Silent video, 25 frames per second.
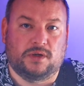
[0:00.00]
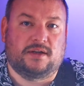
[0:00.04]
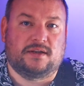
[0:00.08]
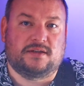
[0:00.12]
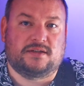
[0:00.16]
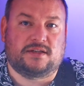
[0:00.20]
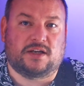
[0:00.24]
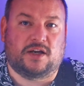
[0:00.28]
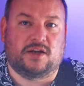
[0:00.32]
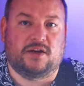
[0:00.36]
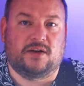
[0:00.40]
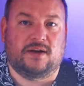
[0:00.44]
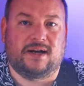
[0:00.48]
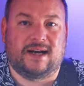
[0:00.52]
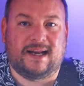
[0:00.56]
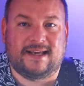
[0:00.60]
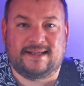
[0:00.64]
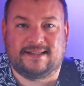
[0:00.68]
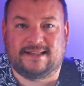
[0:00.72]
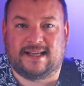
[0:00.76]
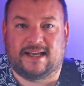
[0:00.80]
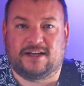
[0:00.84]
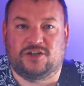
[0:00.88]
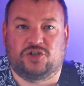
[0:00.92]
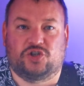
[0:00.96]
So
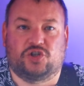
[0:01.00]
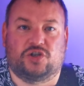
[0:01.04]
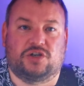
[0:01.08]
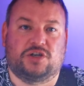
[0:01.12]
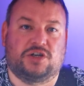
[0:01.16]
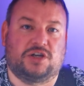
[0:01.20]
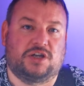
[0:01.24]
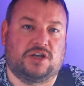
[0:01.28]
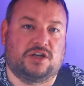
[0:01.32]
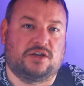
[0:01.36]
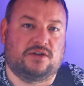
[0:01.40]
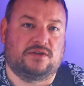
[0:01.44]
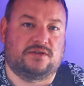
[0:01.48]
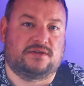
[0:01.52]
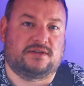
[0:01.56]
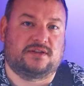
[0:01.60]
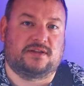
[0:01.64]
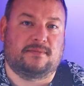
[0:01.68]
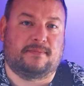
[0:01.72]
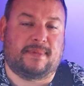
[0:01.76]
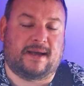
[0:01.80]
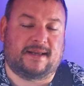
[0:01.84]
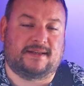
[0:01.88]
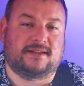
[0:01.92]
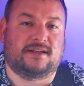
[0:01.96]
less tension you use,
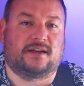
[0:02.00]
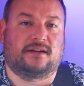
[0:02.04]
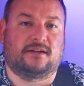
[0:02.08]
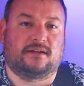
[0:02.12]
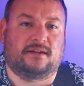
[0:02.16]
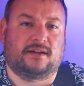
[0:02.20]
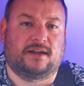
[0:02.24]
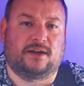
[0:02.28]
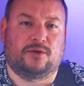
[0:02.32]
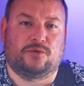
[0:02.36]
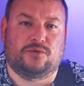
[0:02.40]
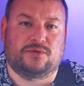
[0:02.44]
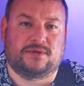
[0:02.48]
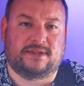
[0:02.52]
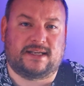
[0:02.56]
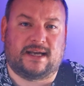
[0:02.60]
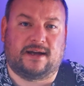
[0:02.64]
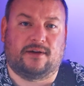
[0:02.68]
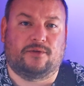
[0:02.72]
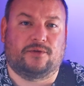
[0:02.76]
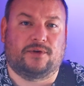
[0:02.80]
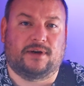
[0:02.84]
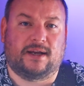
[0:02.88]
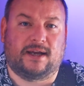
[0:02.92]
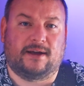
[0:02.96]
the better it will
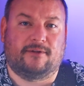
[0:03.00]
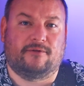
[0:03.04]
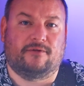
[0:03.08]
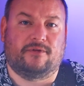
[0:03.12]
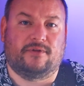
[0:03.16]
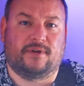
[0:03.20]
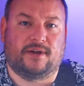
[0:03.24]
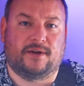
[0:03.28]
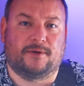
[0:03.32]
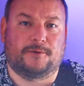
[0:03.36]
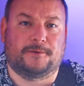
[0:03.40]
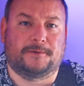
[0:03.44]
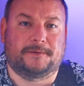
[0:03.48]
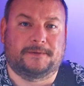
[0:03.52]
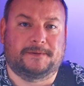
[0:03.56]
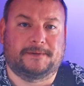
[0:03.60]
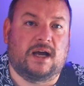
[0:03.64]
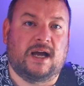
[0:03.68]
sound and feel.